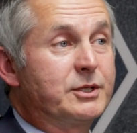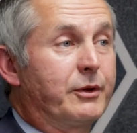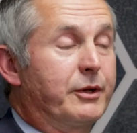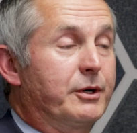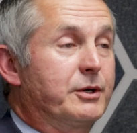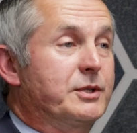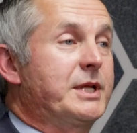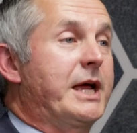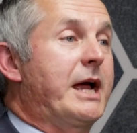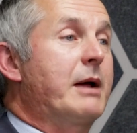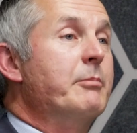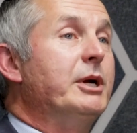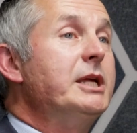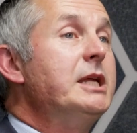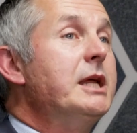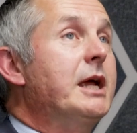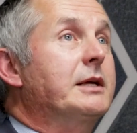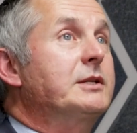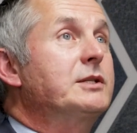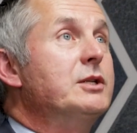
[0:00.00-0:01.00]
there's that. But
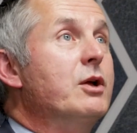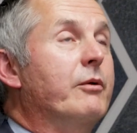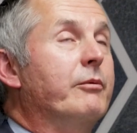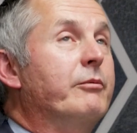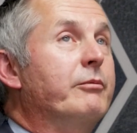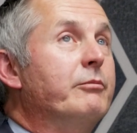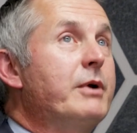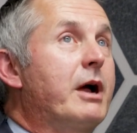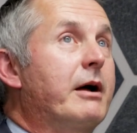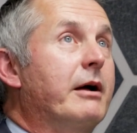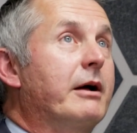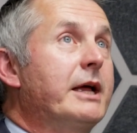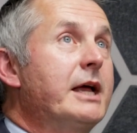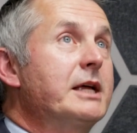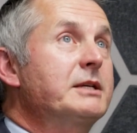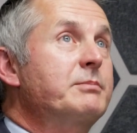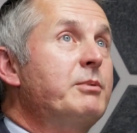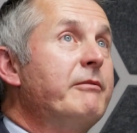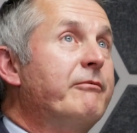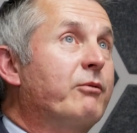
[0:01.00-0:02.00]
yes, no,
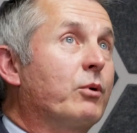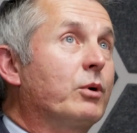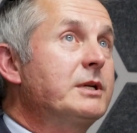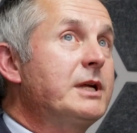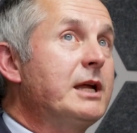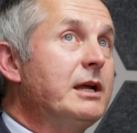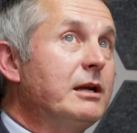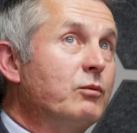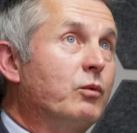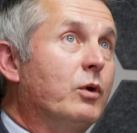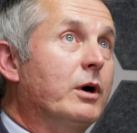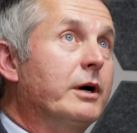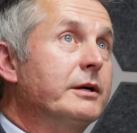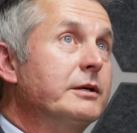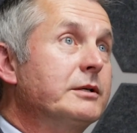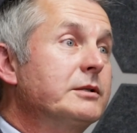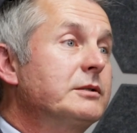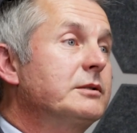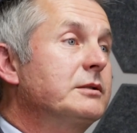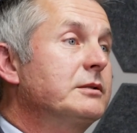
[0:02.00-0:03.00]
SB 14
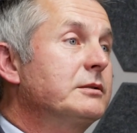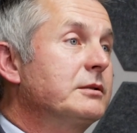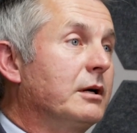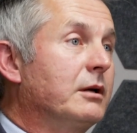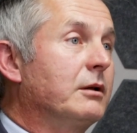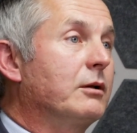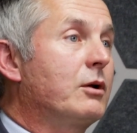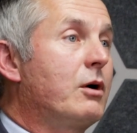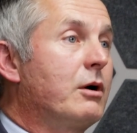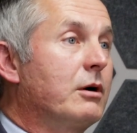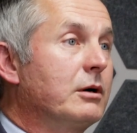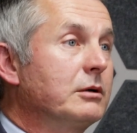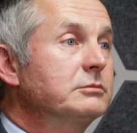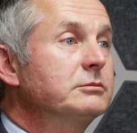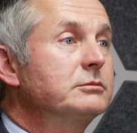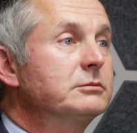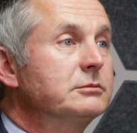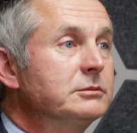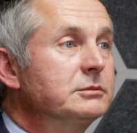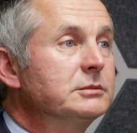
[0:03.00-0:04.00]
was a
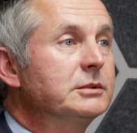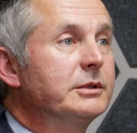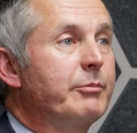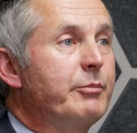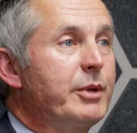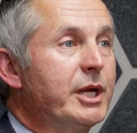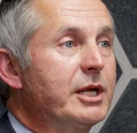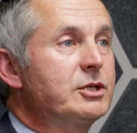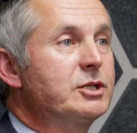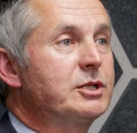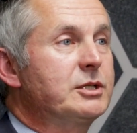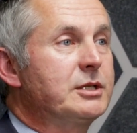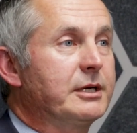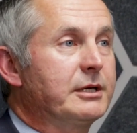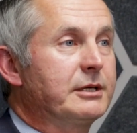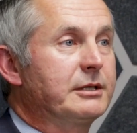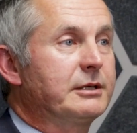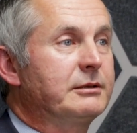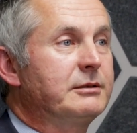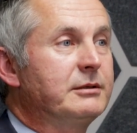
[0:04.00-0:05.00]
long pitched
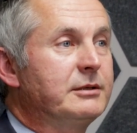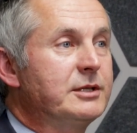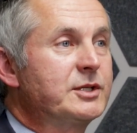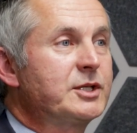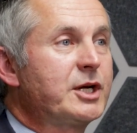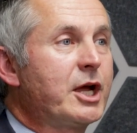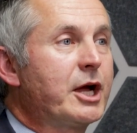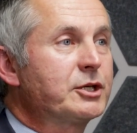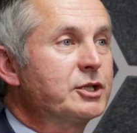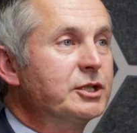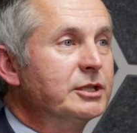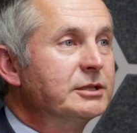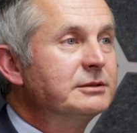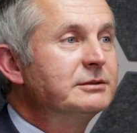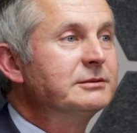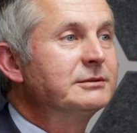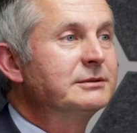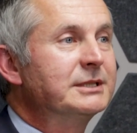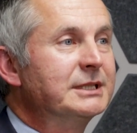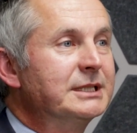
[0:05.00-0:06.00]

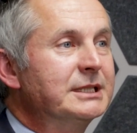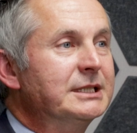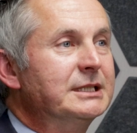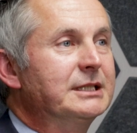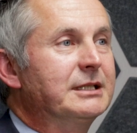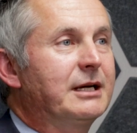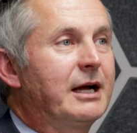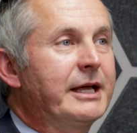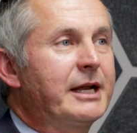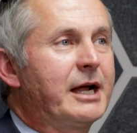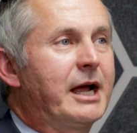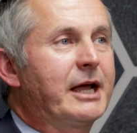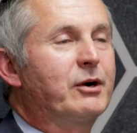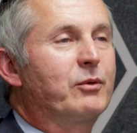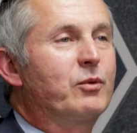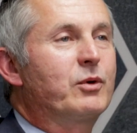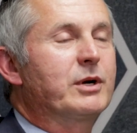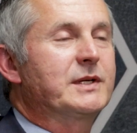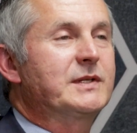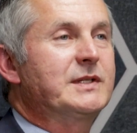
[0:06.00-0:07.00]
discussion. Mm-hmm. I
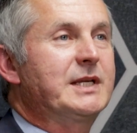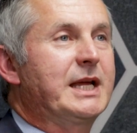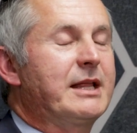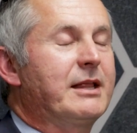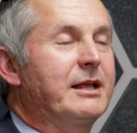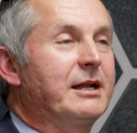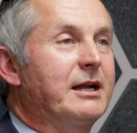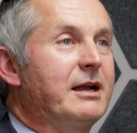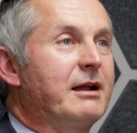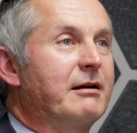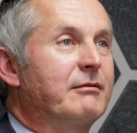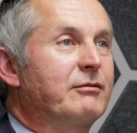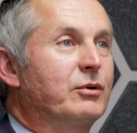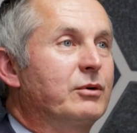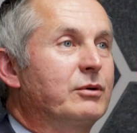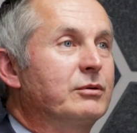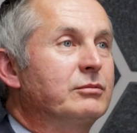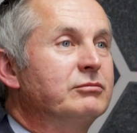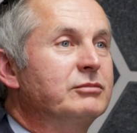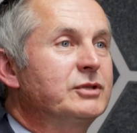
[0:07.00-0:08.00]
don't want to say that it
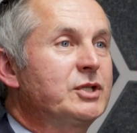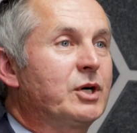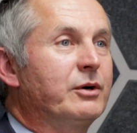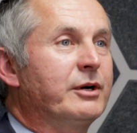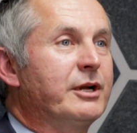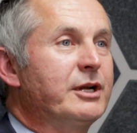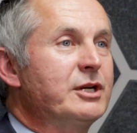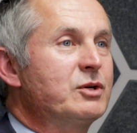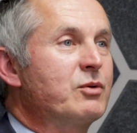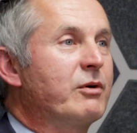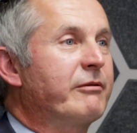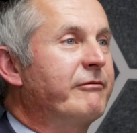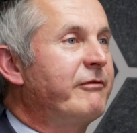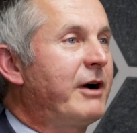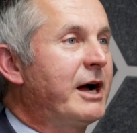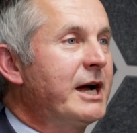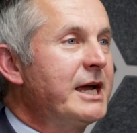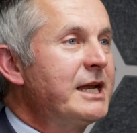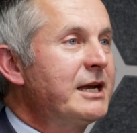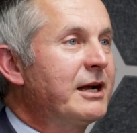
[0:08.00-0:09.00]
ever turned into a
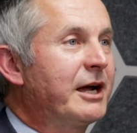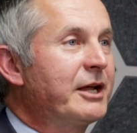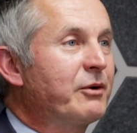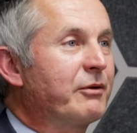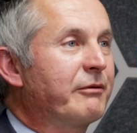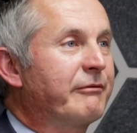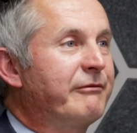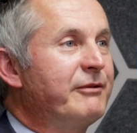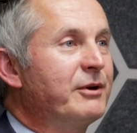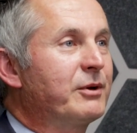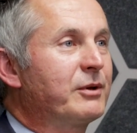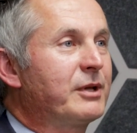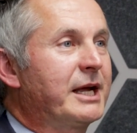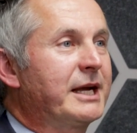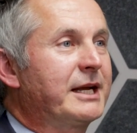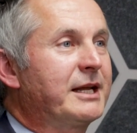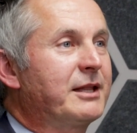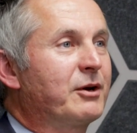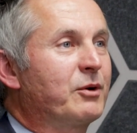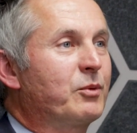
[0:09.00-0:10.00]
fight. I don't feel
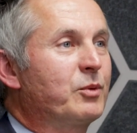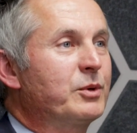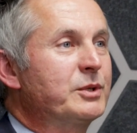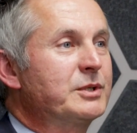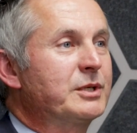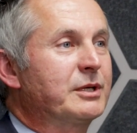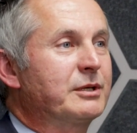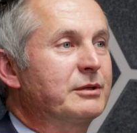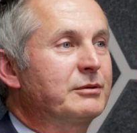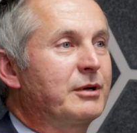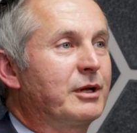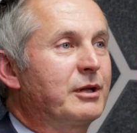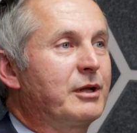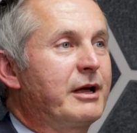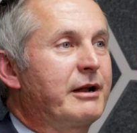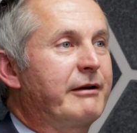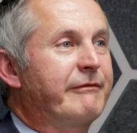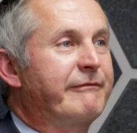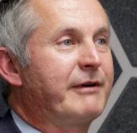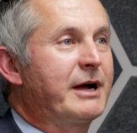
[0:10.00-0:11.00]
like there was a
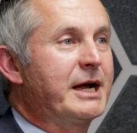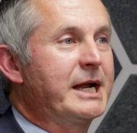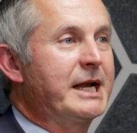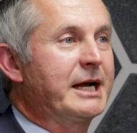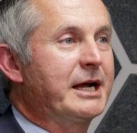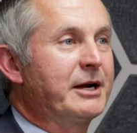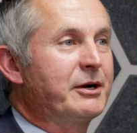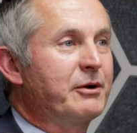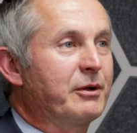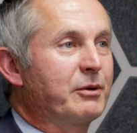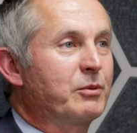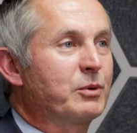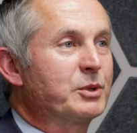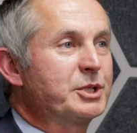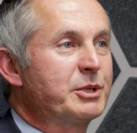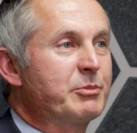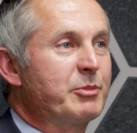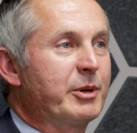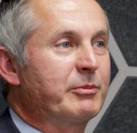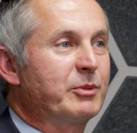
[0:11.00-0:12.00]
lot of fighting. I know there were
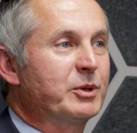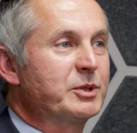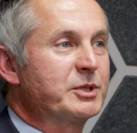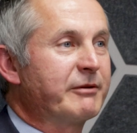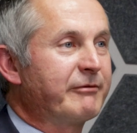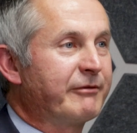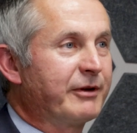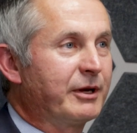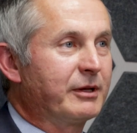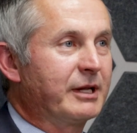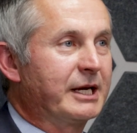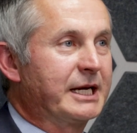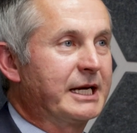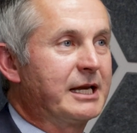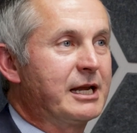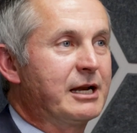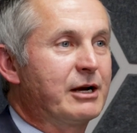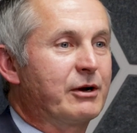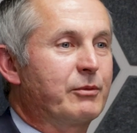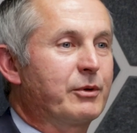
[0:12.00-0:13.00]
some members that felt
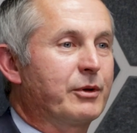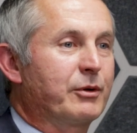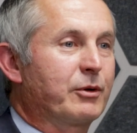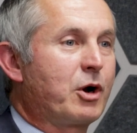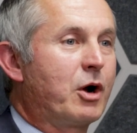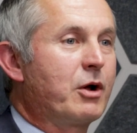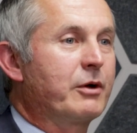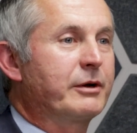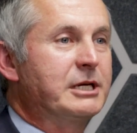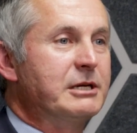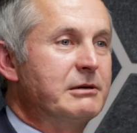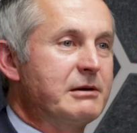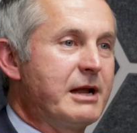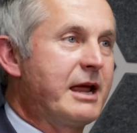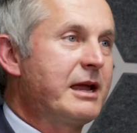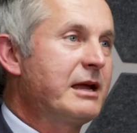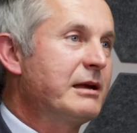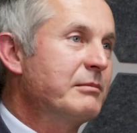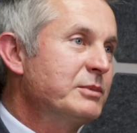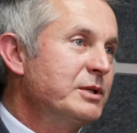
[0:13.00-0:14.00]
like, they were calling you
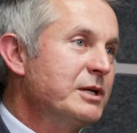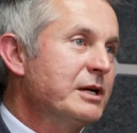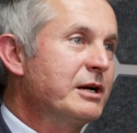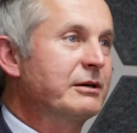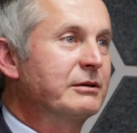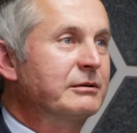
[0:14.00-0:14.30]
names,